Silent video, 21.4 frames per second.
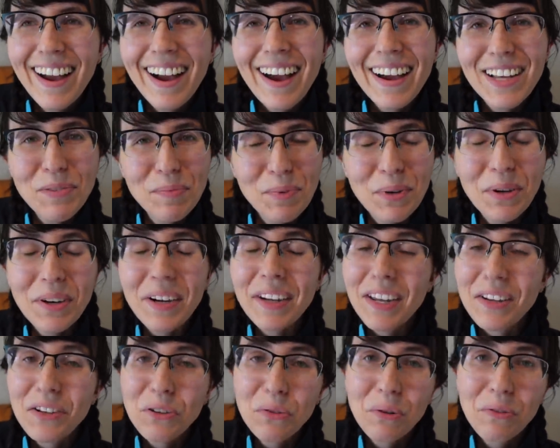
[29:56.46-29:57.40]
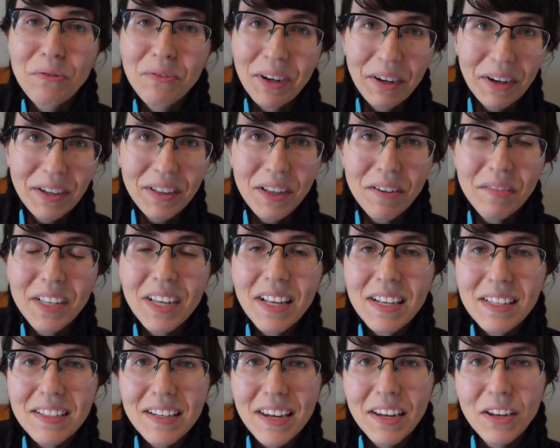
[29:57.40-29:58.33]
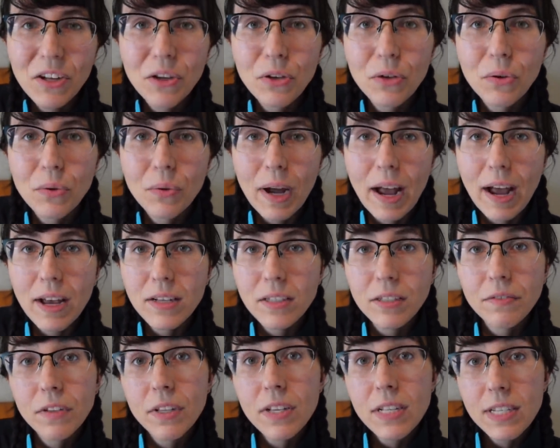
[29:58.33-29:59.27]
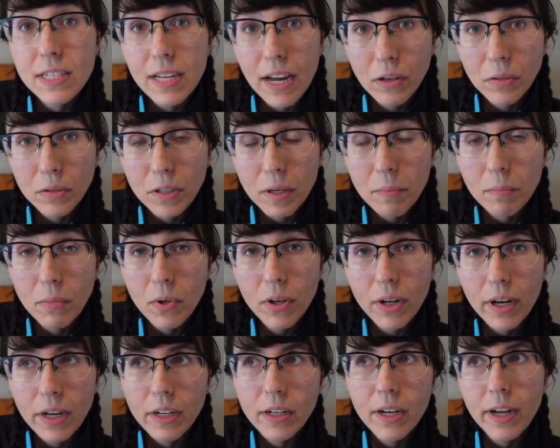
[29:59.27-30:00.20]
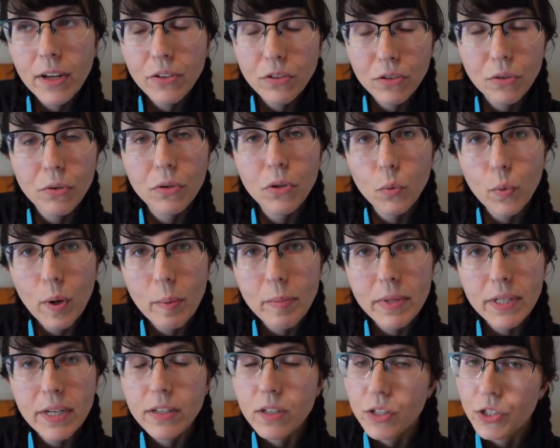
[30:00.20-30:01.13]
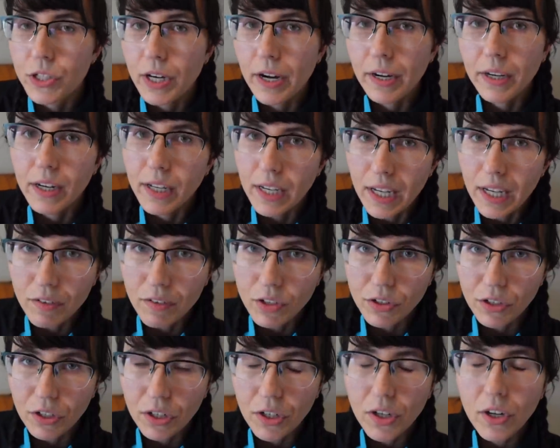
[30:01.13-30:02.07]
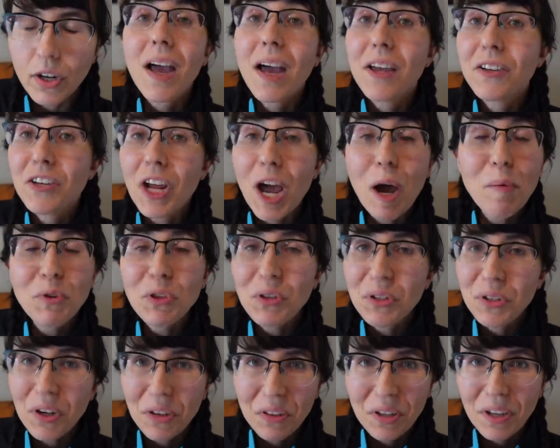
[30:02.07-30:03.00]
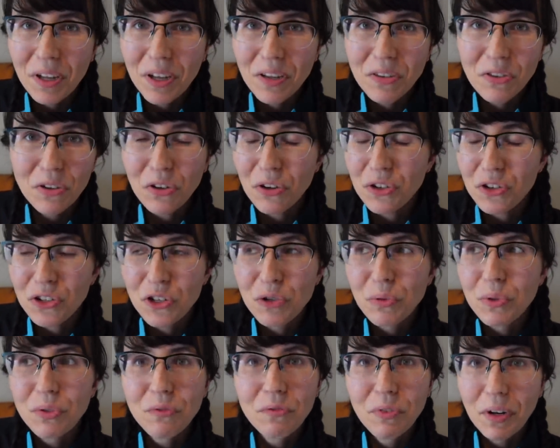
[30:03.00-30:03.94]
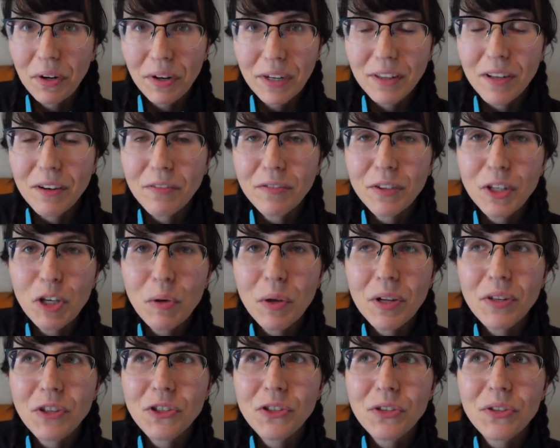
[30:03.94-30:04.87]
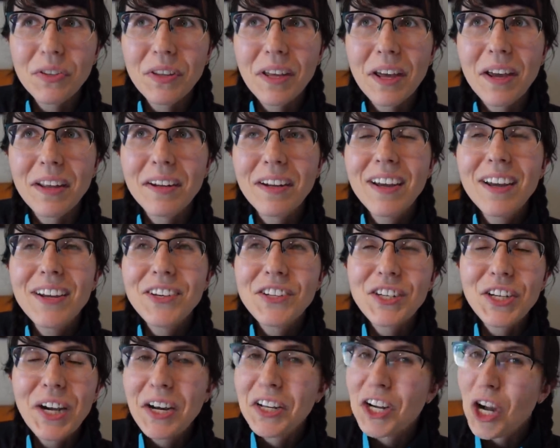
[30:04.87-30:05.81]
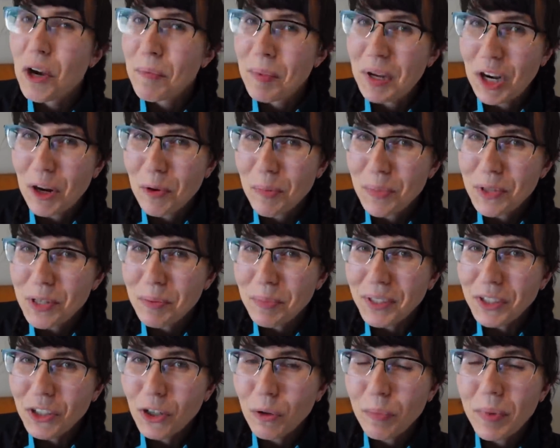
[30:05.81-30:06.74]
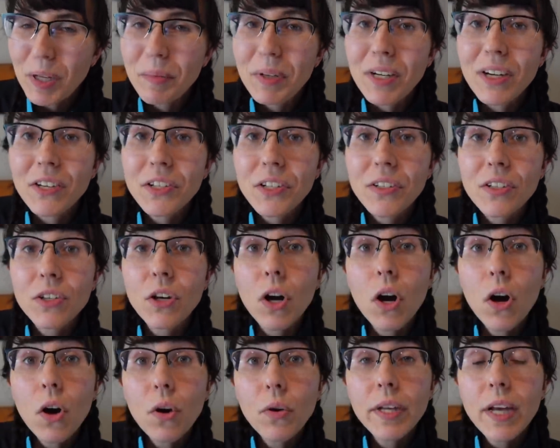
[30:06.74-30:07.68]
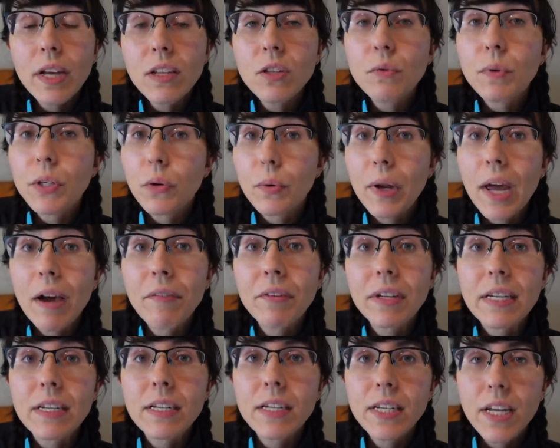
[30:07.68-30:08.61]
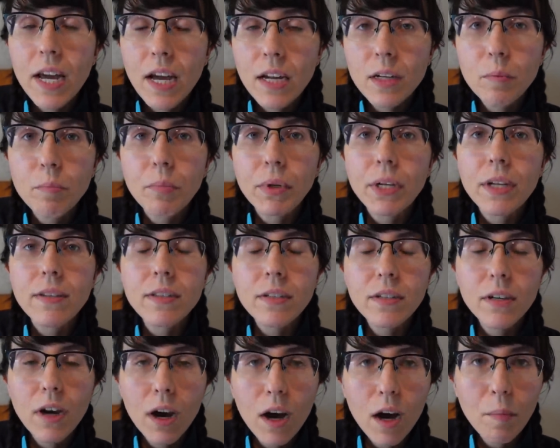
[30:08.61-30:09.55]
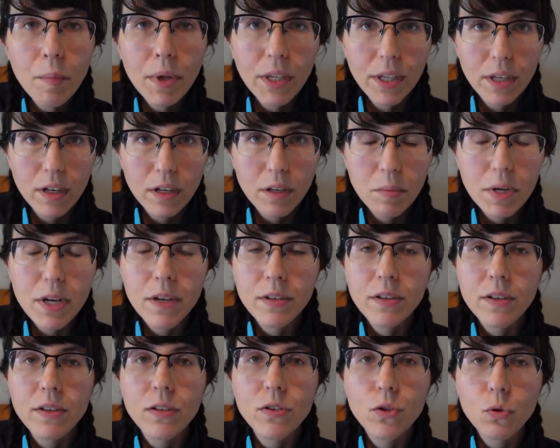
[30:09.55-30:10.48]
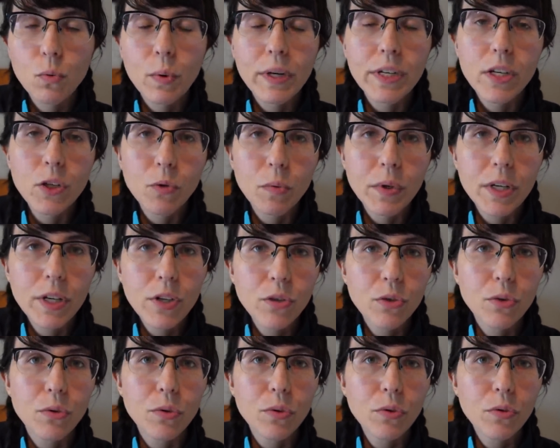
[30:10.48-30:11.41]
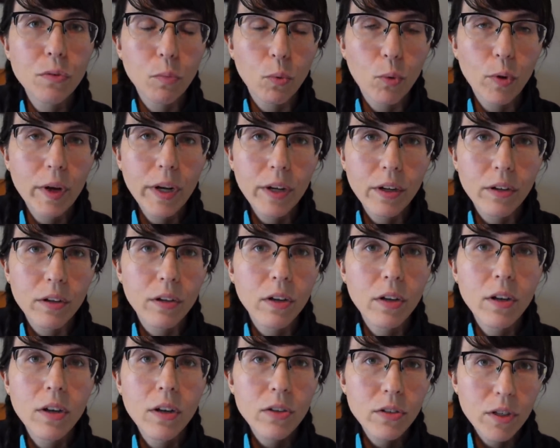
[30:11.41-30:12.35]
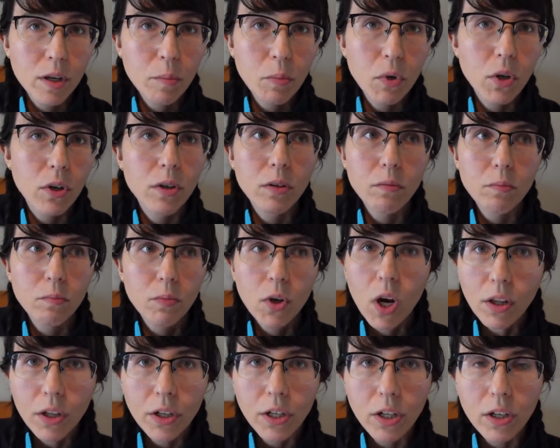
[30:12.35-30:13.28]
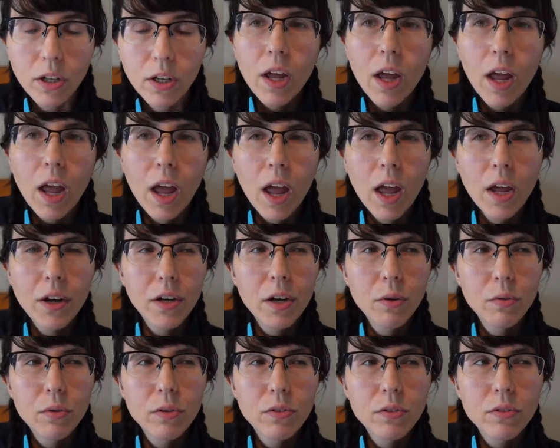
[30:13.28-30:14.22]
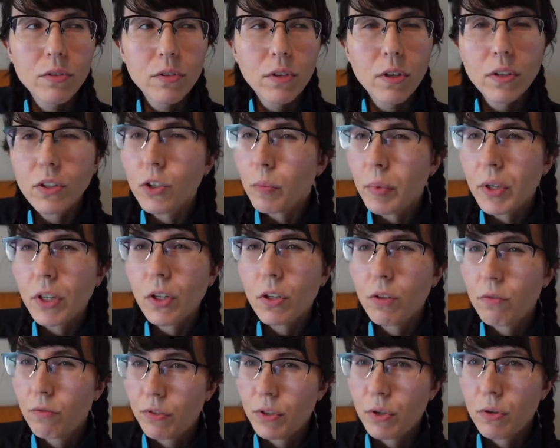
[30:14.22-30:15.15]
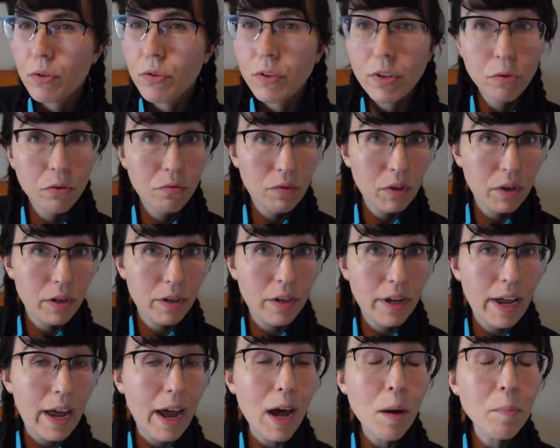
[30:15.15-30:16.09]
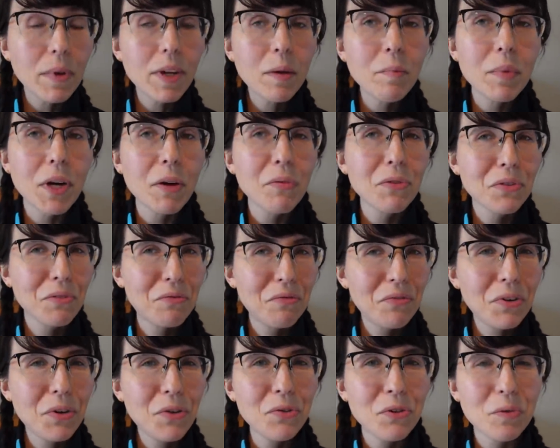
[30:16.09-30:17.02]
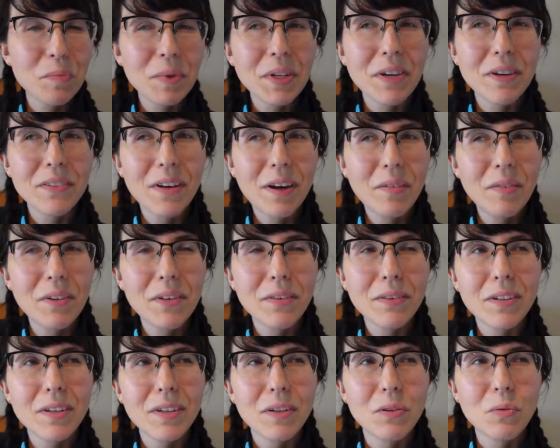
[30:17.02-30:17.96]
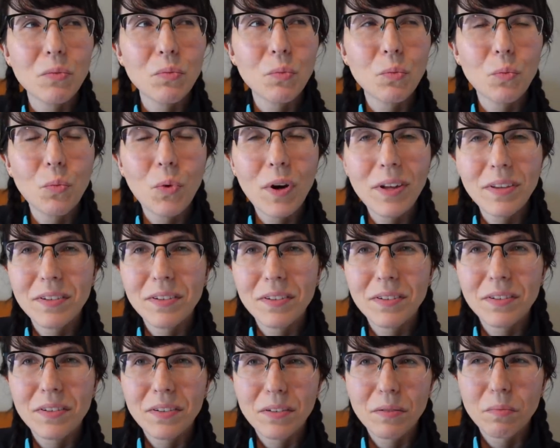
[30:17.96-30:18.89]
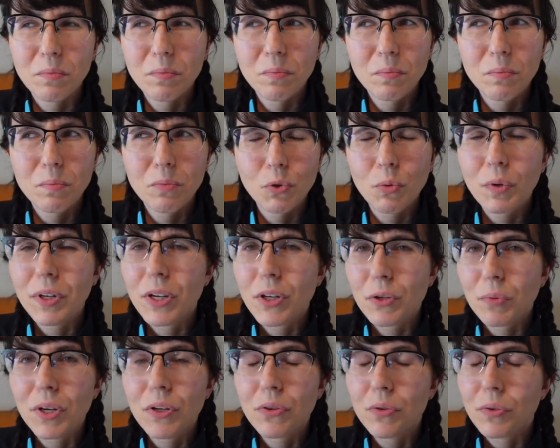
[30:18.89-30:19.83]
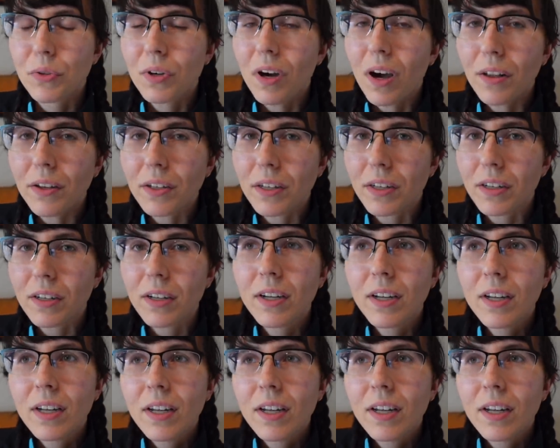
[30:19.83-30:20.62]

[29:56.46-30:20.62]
I spoke again to a very lovely SA who asked for the style number and I had to go to the website to check and I it to her. And absolutely nothing against her. She was very lovely. It's just that she kind of got my hopes up a little bit because she said, oh yes, we don't have it in yet, but it's coming in because it's a 2022 spring summer color. And I was a little bit confused. I was very happy, but I was confused because obviously it wasn't a 2022 color.